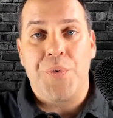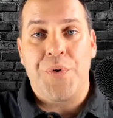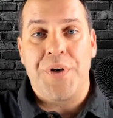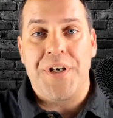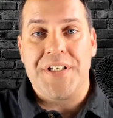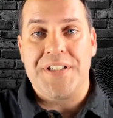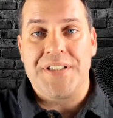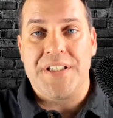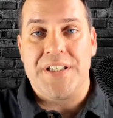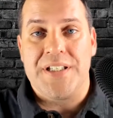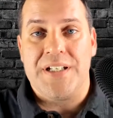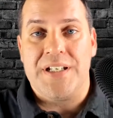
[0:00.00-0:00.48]

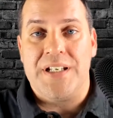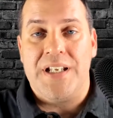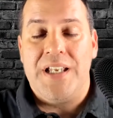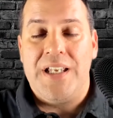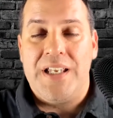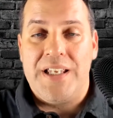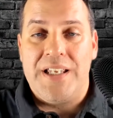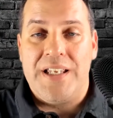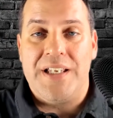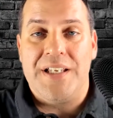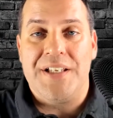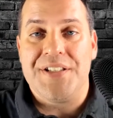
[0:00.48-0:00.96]
reason
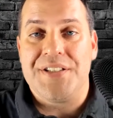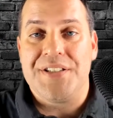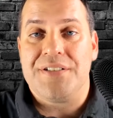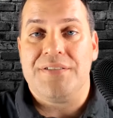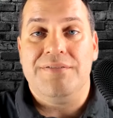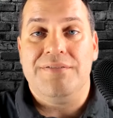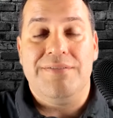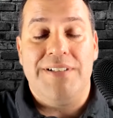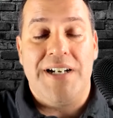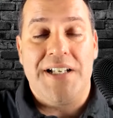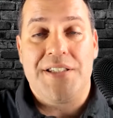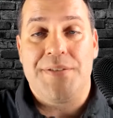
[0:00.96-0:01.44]
is,
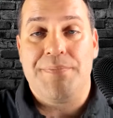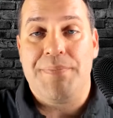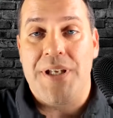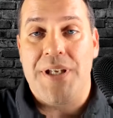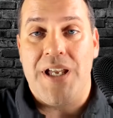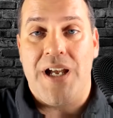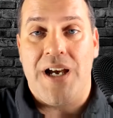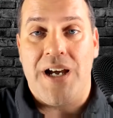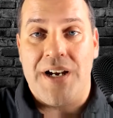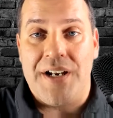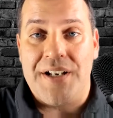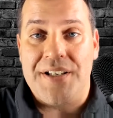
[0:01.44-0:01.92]
let's
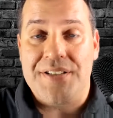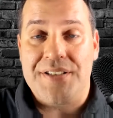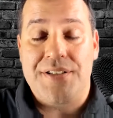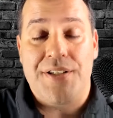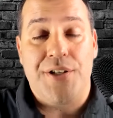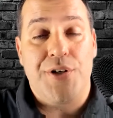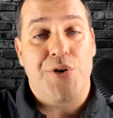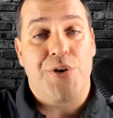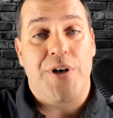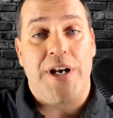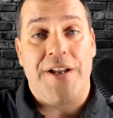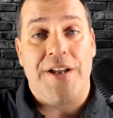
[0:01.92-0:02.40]
be honest,
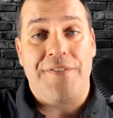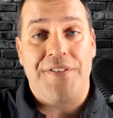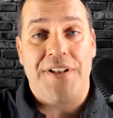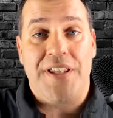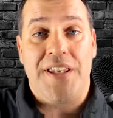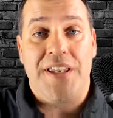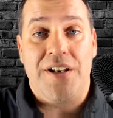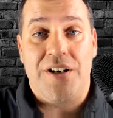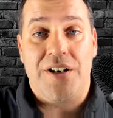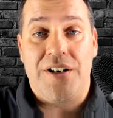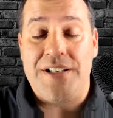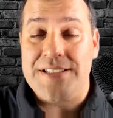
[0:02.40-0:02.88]
the traffic here